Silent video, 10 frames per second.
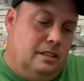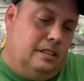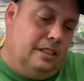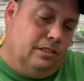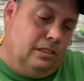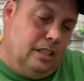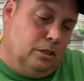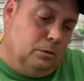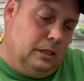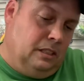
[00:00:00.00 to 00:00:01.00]
Here's another
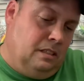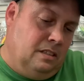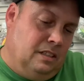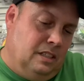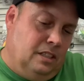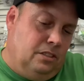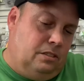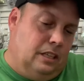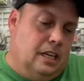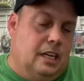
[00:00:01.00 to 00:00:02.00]
one.
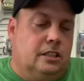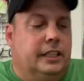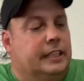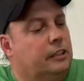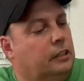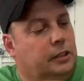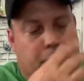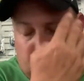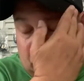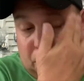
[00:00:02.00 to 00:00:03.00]
See, again, a clear
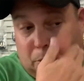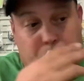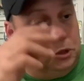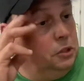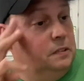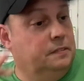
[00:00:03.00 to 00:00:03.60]
chartreuse.